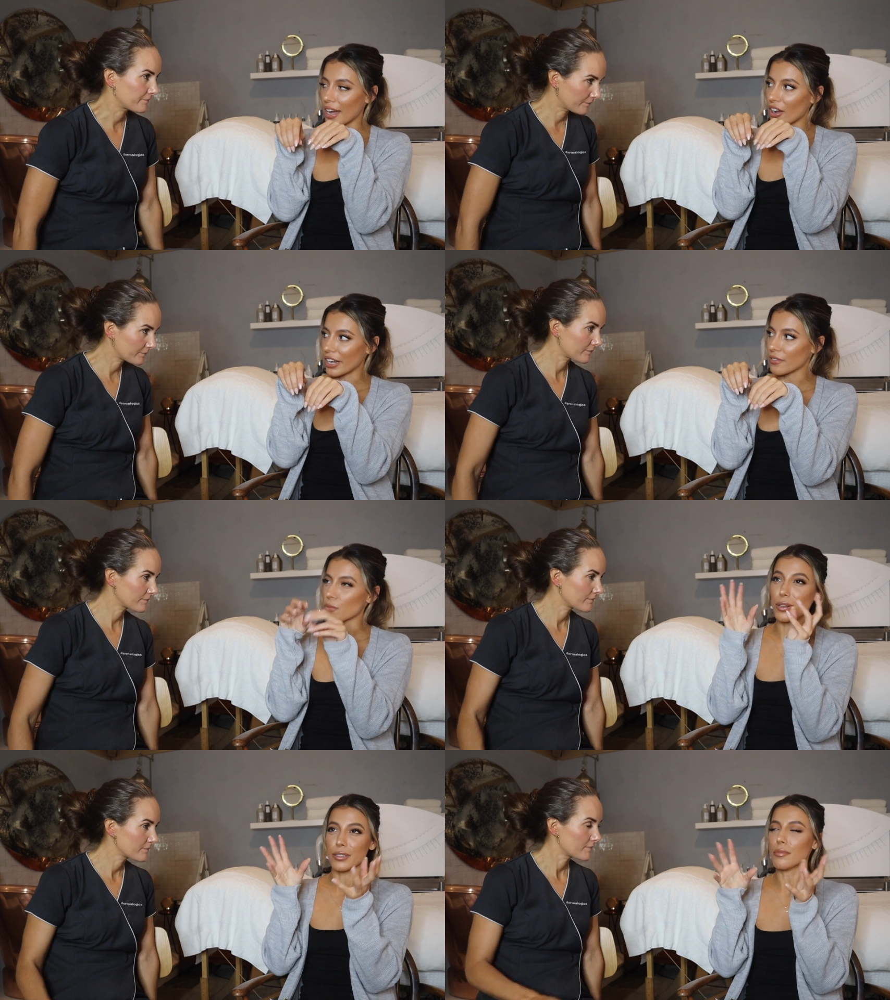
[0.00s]
Speaker 1: kind of,
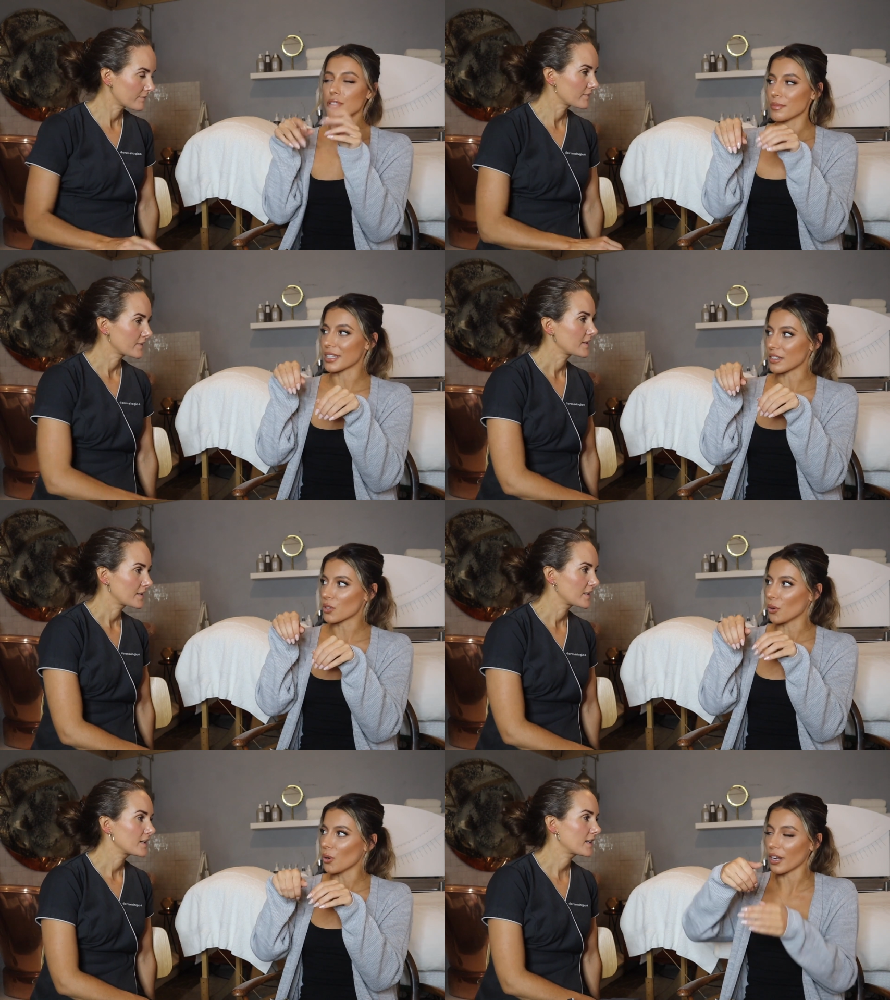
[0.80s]
well, sometimes gets
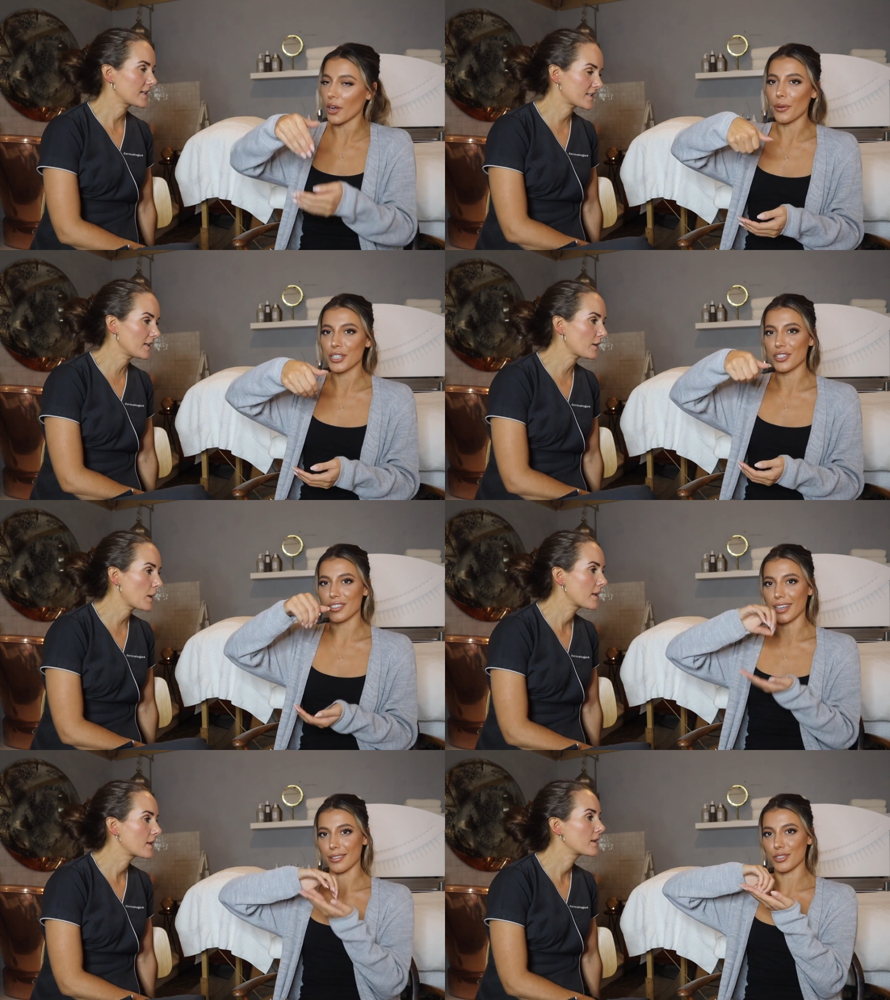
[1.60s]
caught, and that's I always right.
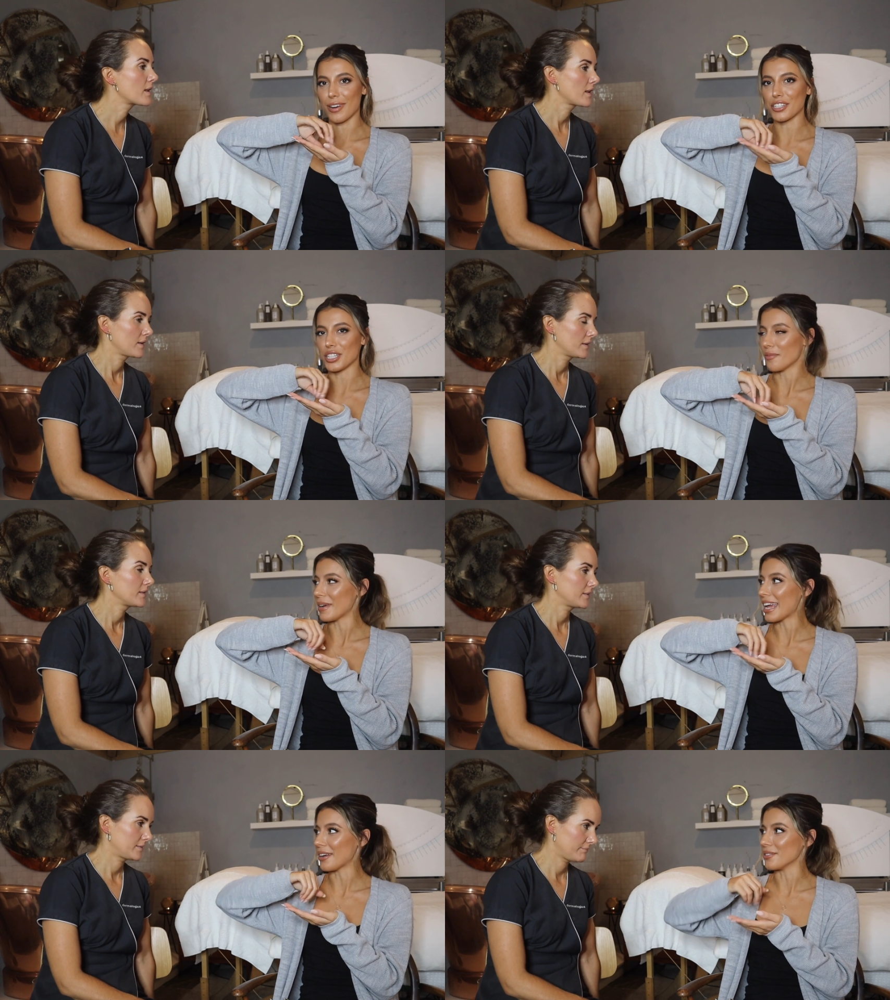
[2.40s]
just like scratch it with
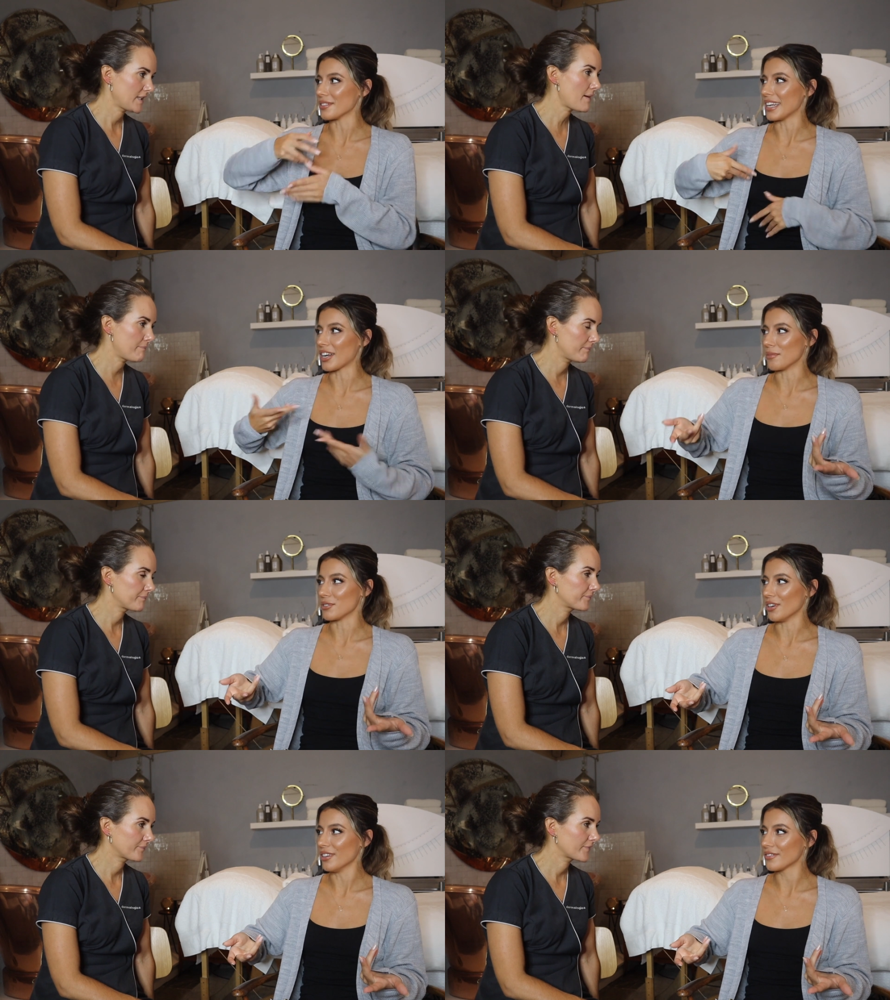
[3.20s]
my nails and it
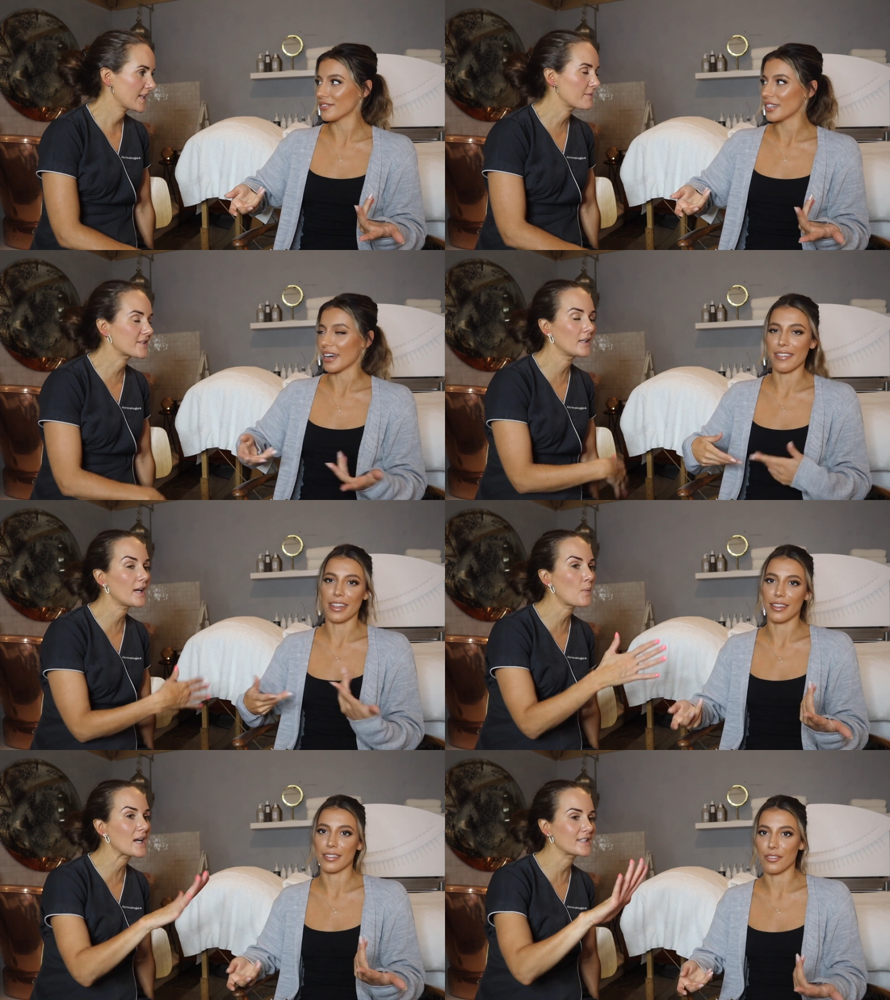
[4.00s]
comes off. Yeah, so
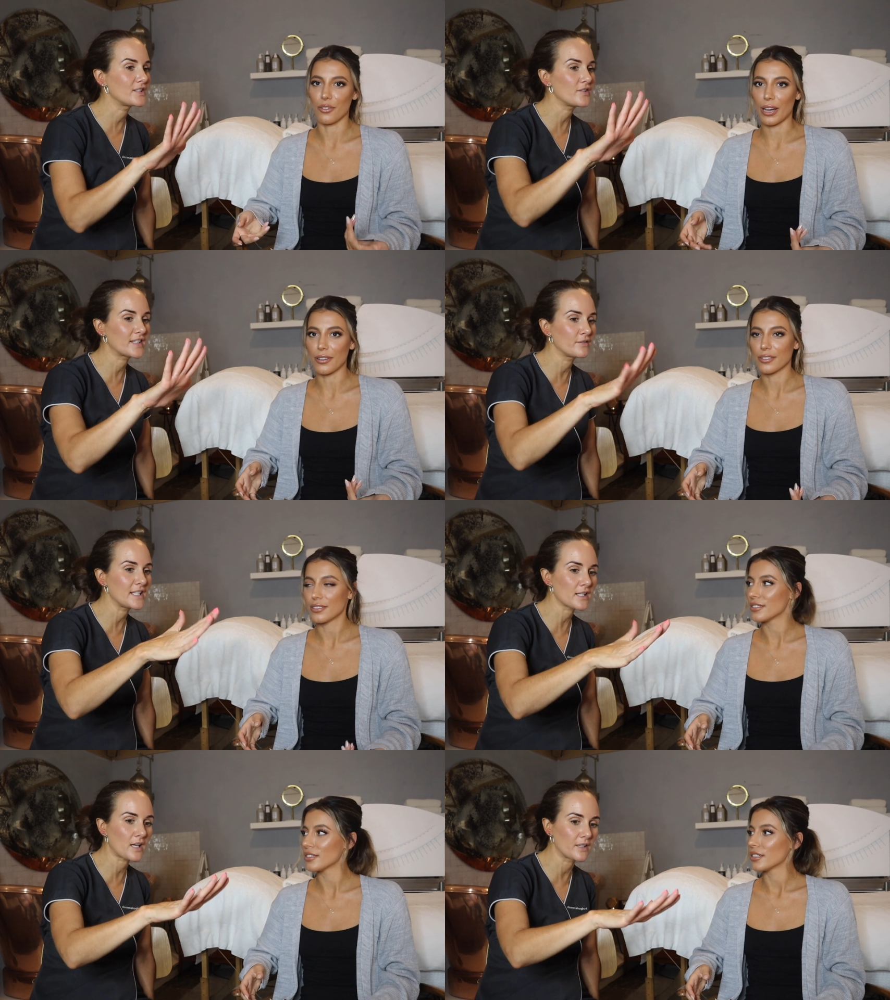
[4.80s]
like waxing, you still
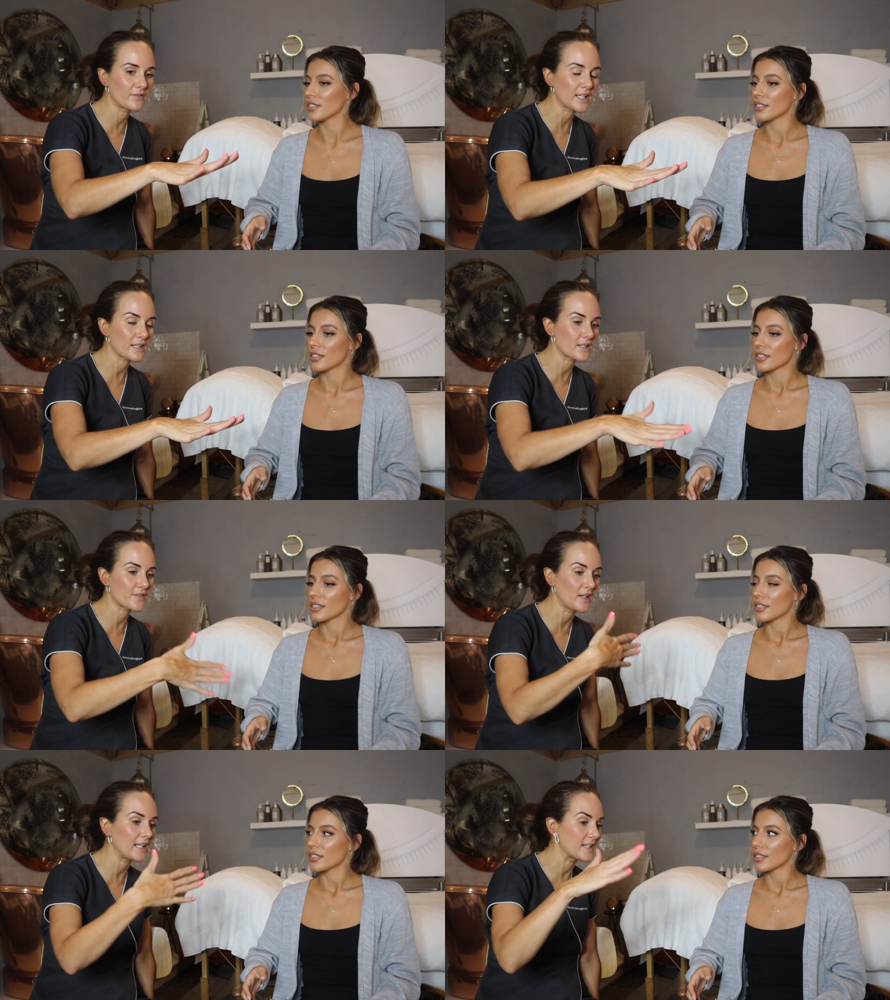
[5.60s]
Speaker 2: need to kind of like
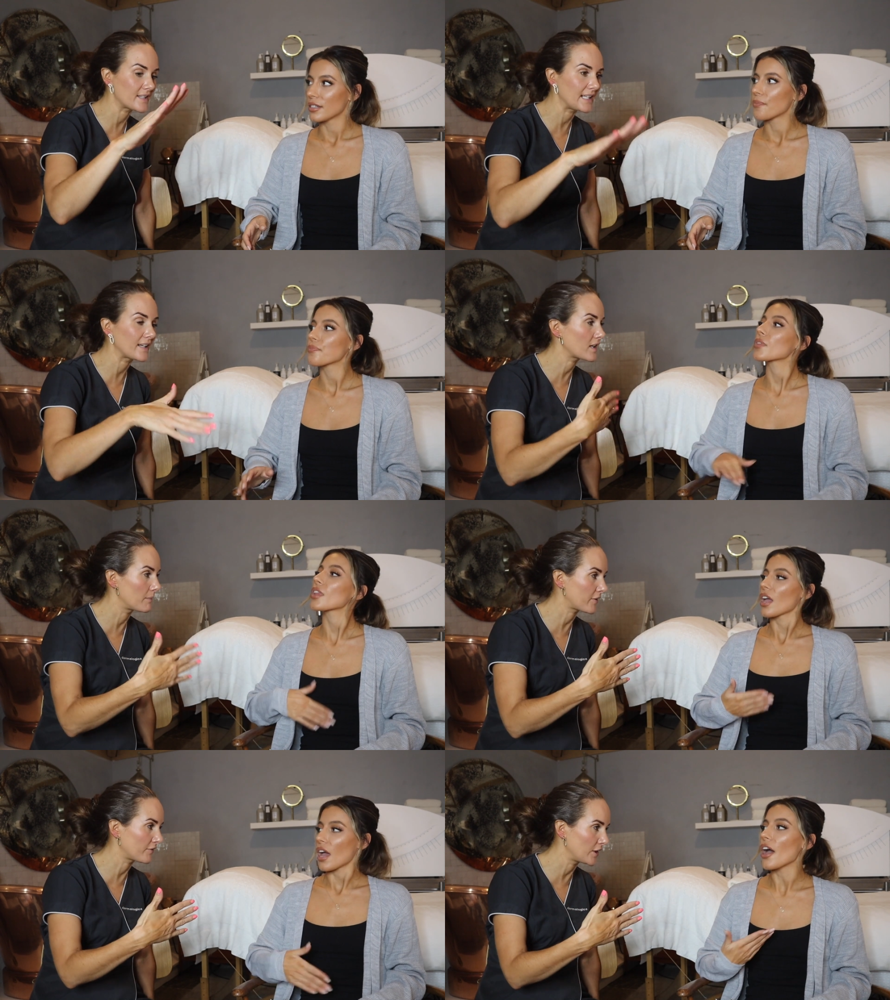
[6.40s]
exfoliate to let it
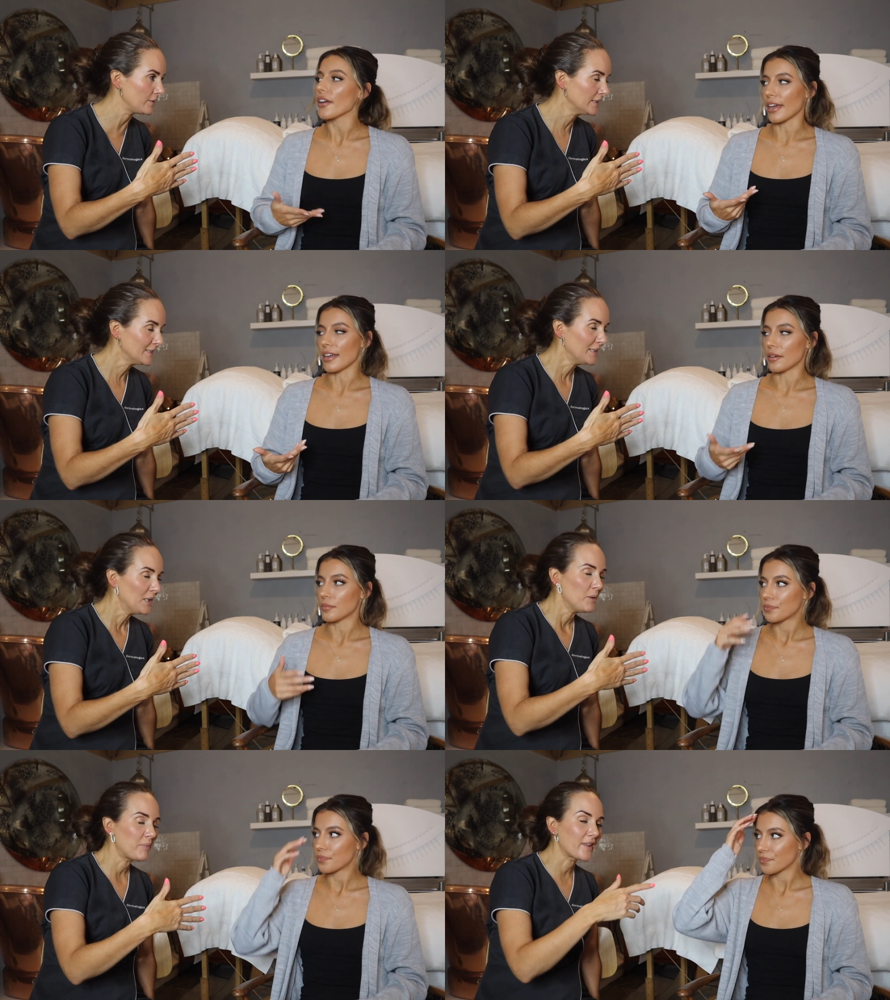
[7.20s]
come through. Okay, yeah.
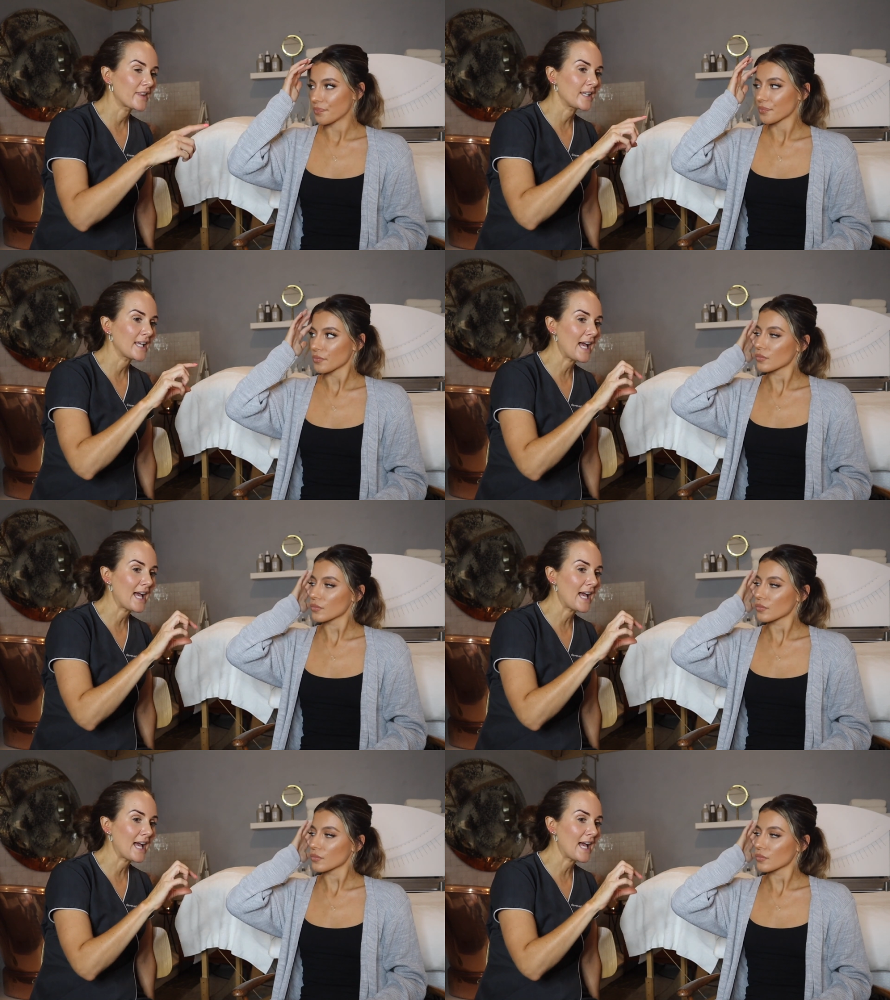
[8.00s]
But the